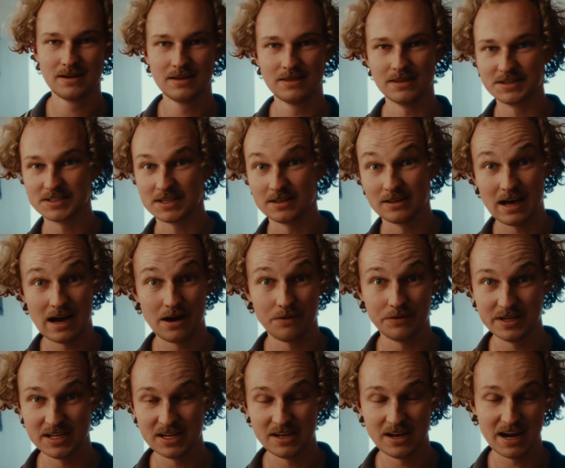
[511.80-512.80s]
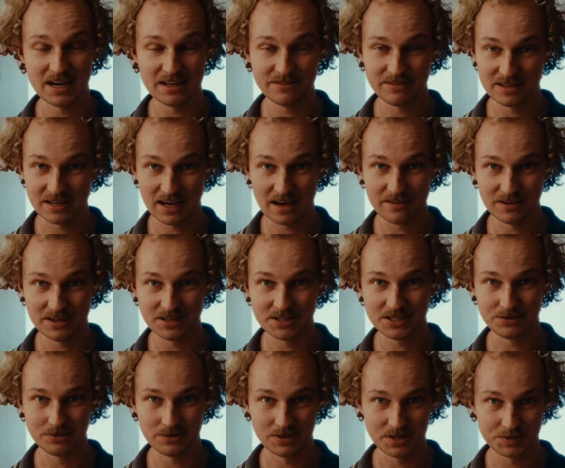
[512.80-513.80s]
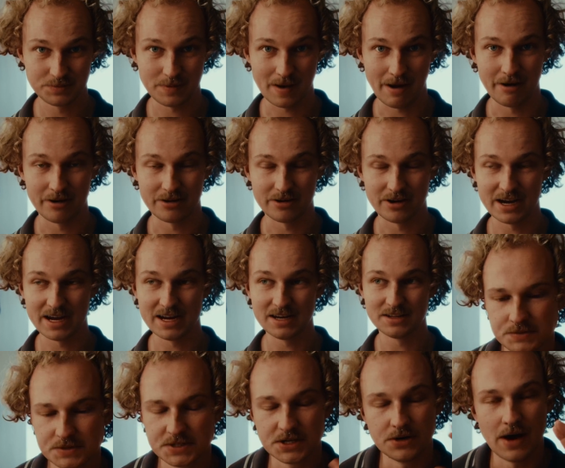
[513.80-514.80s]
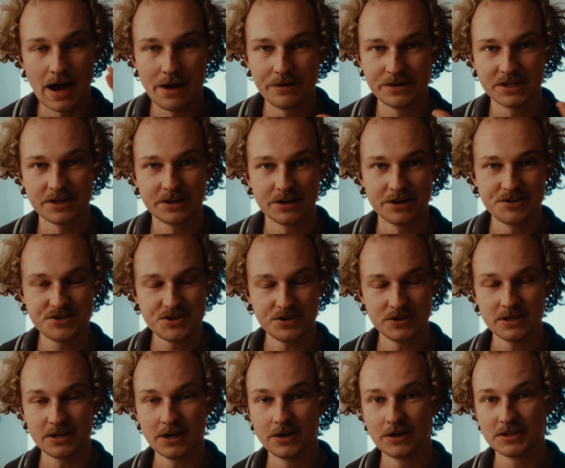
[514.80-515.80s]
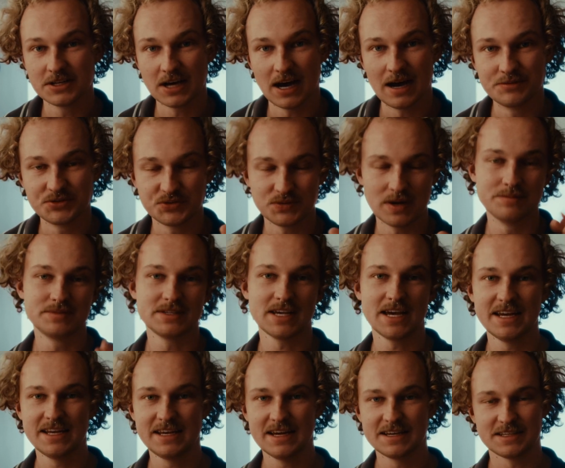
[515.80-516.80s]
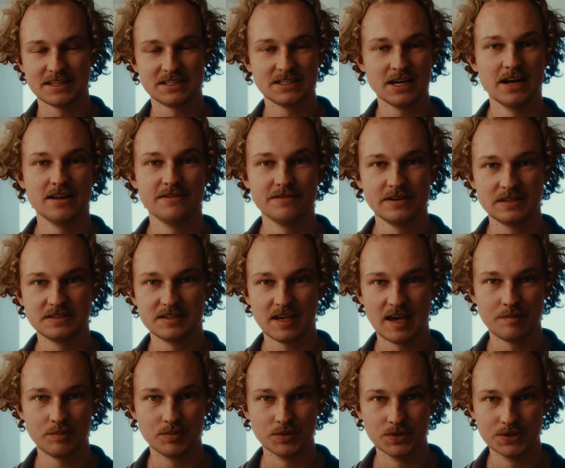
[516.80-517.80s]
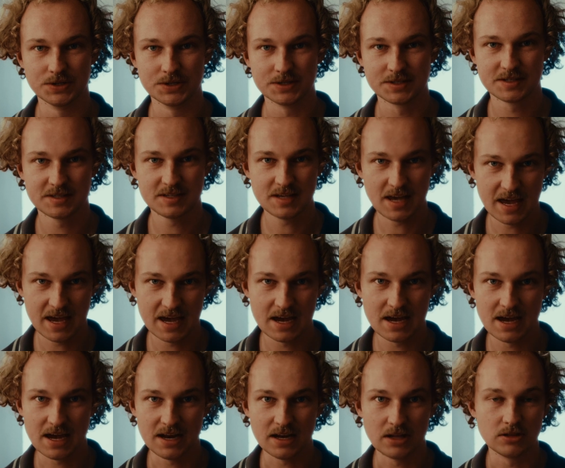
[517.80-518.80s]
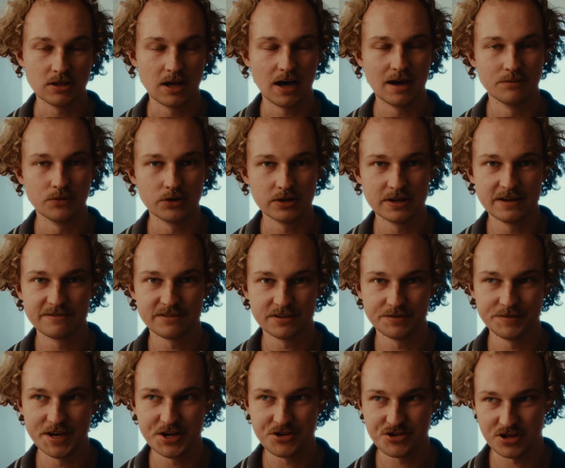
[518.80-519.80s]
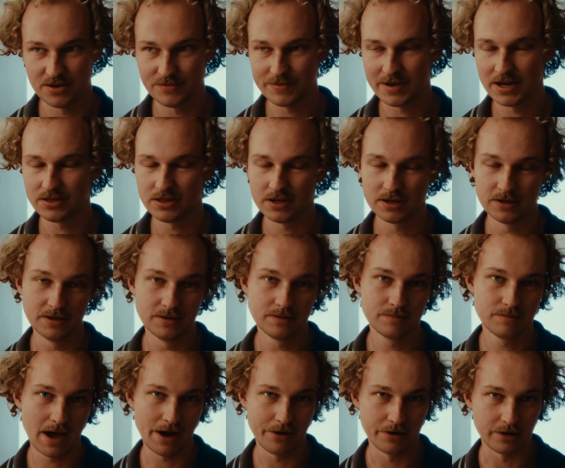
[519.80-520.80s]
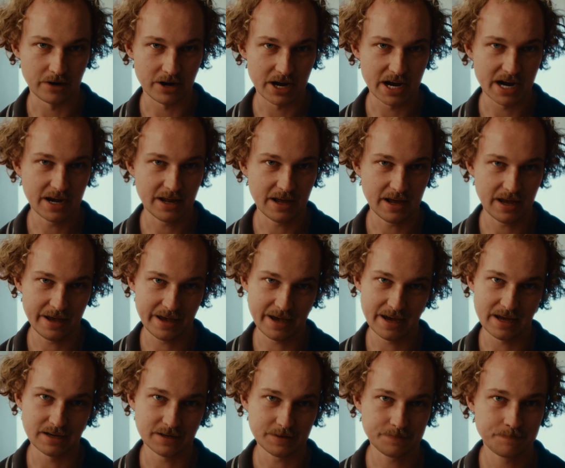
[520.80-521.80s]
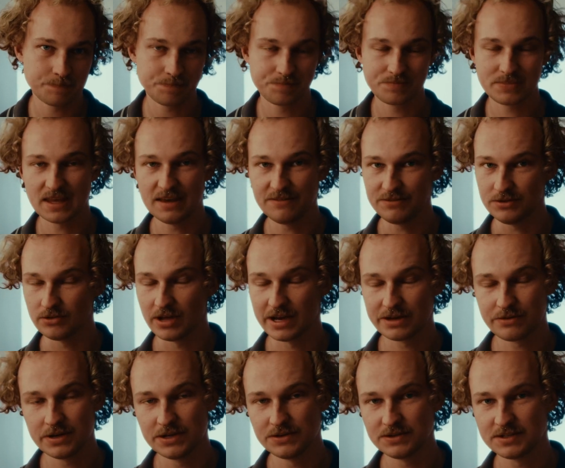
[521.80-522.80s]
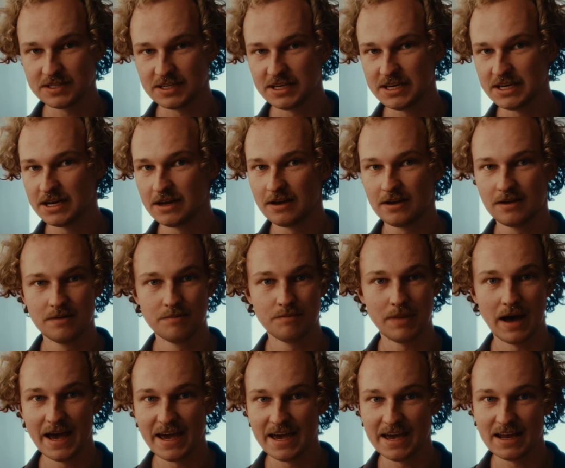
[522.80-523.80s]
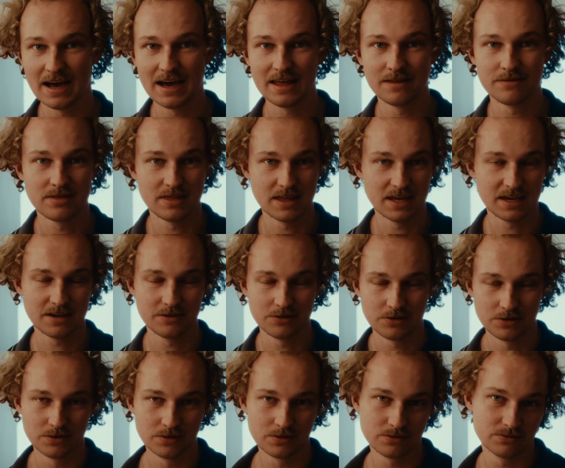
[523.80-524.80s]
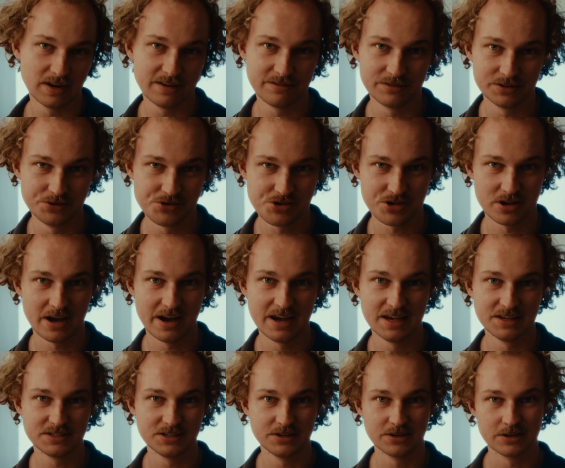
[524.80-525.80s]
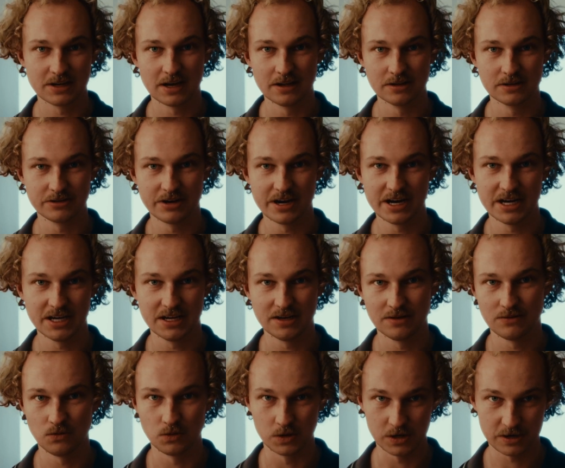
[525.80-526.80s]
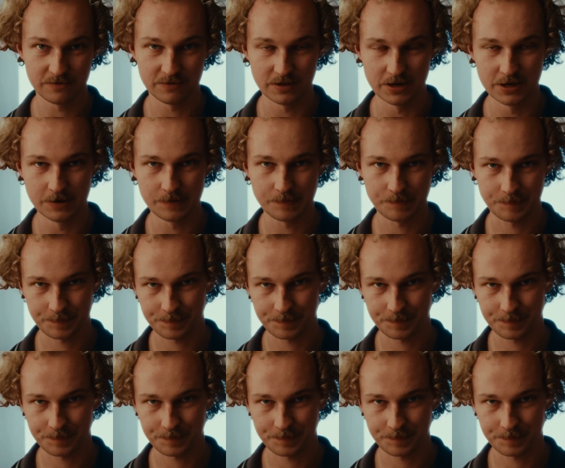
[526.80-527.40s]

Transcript: There's a lot we did not even dive into with this power grade. So I would encourage you to go to Tom's website. He has a ton of examples and a lot more information about the power grade. And if you like what you see, buy it. I think it'll revolutionize your color grading workflow.